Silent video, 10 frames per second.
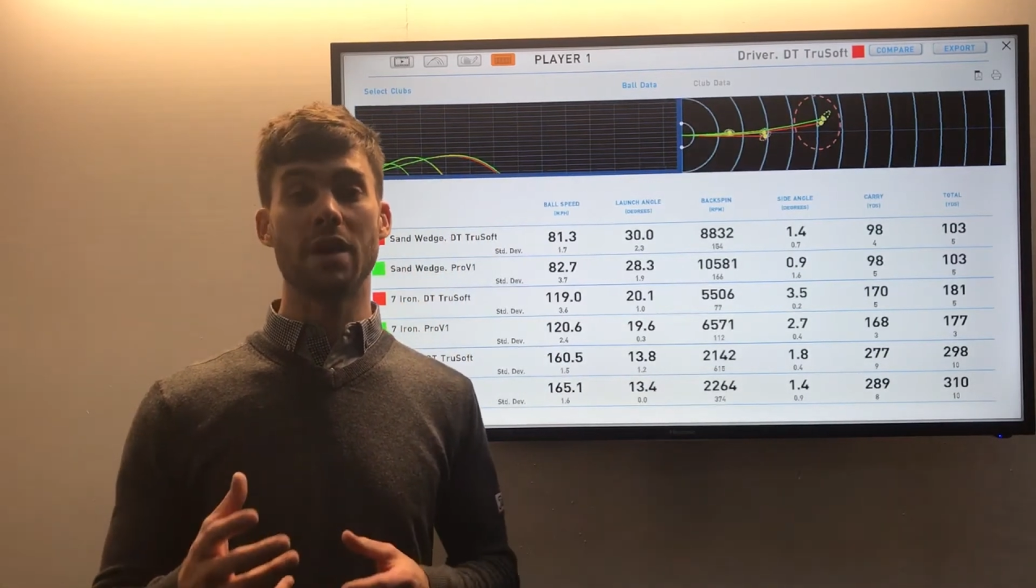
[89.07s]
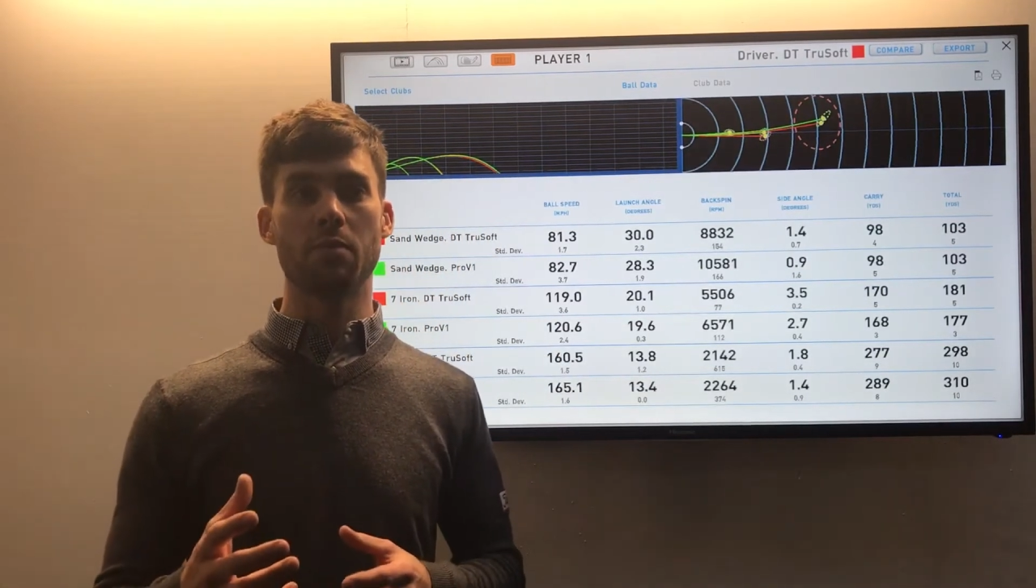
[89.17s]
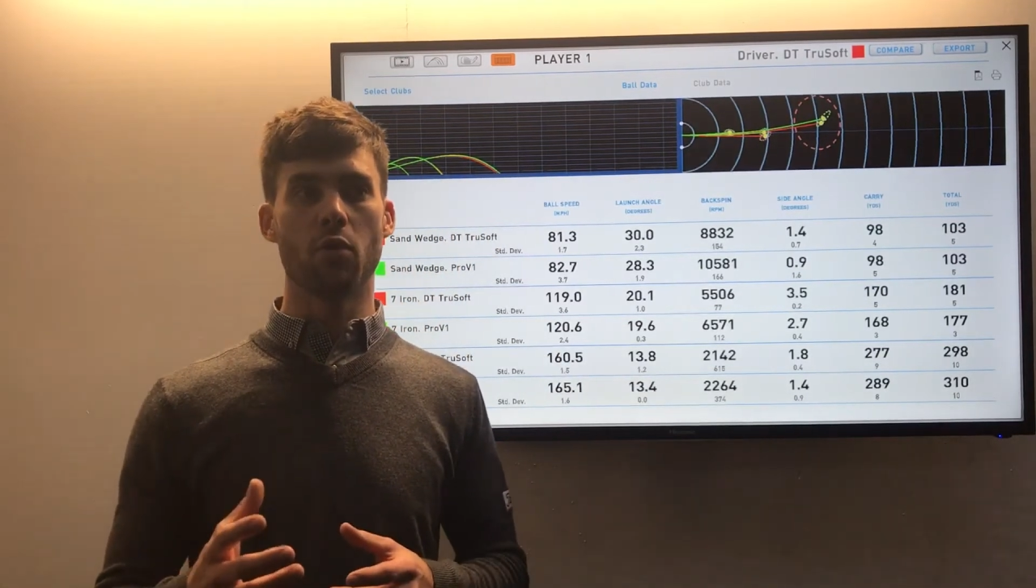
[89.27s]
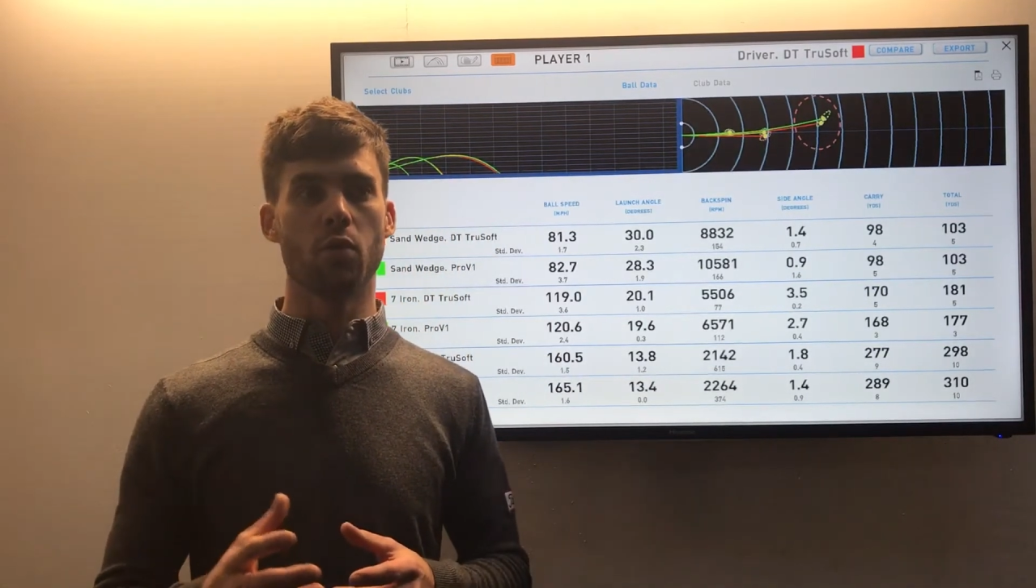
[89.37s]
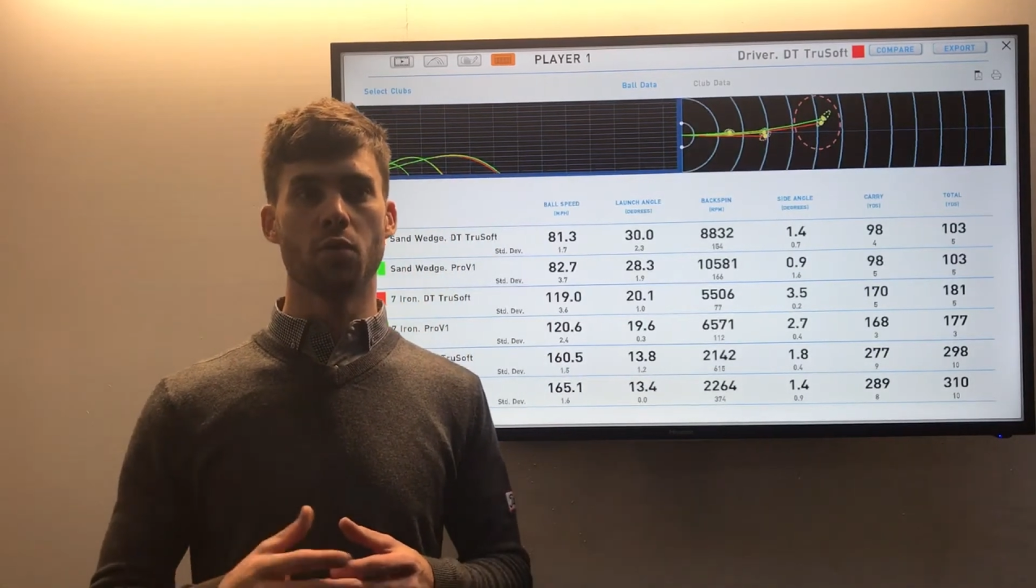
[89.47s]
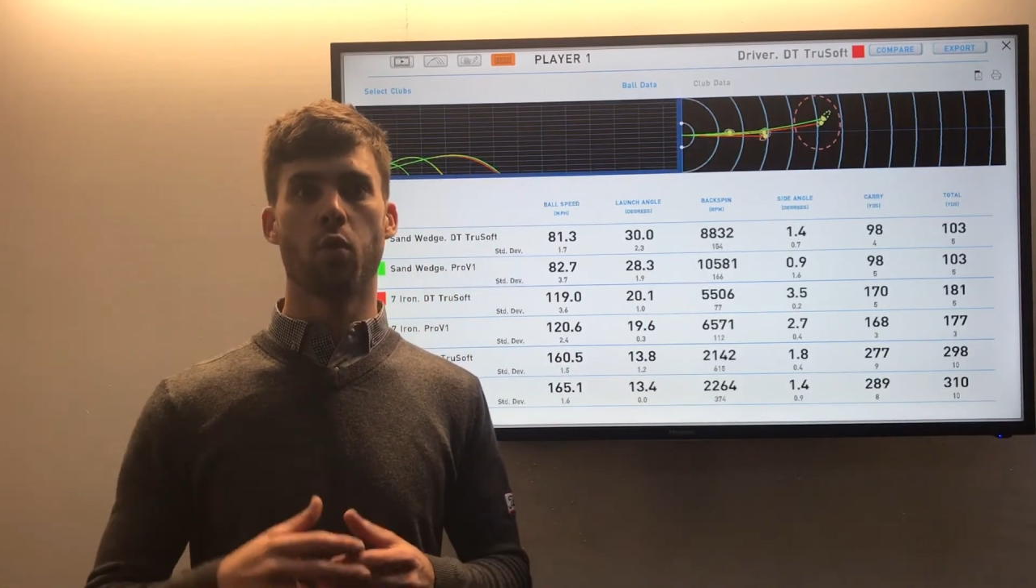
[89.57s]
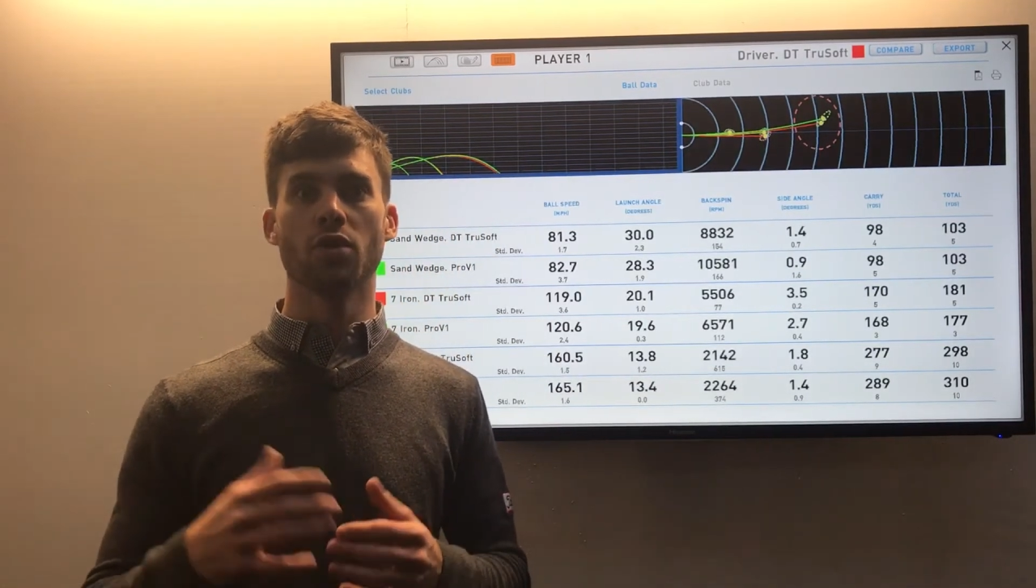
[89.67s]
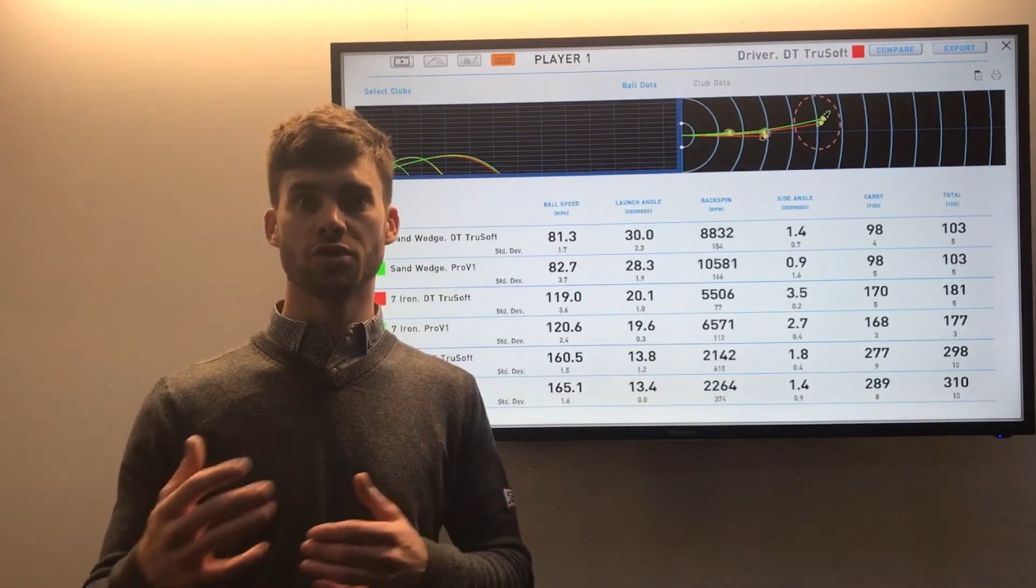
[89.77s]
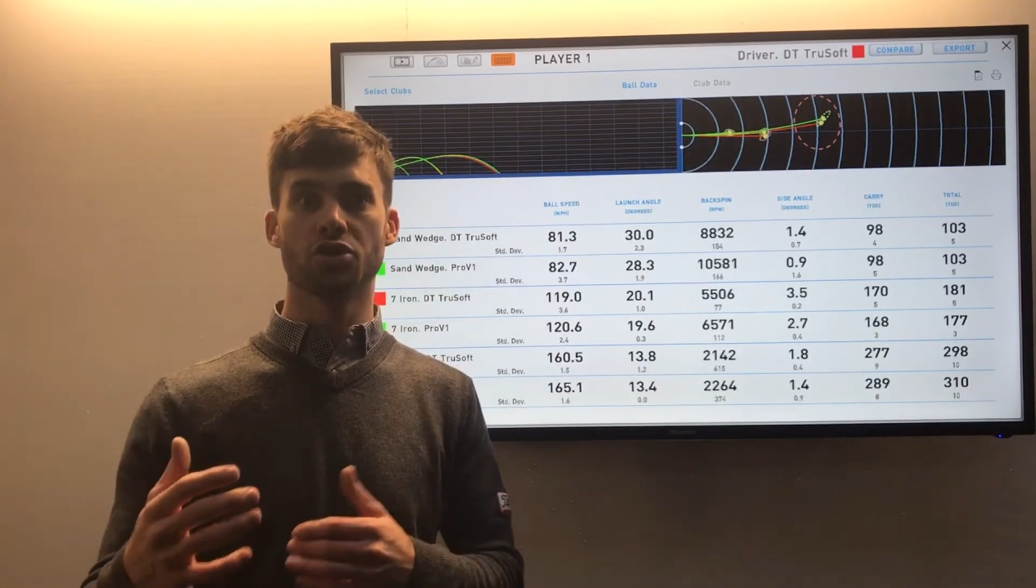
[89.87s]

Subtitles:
people would want